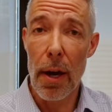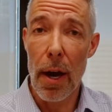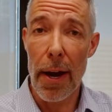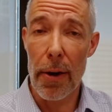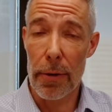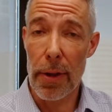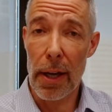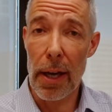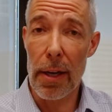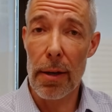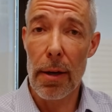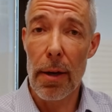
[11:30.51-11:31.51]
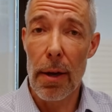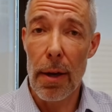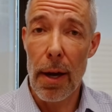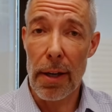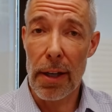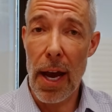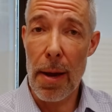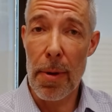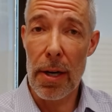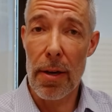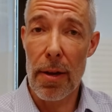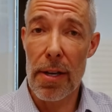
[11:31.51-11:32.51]
I don't think it came
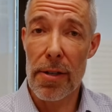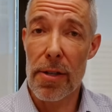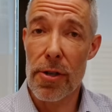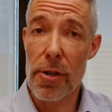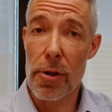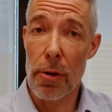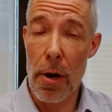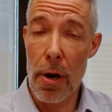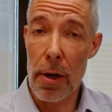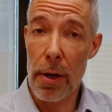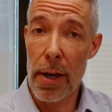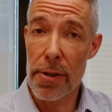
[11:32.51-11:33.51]
into this as strong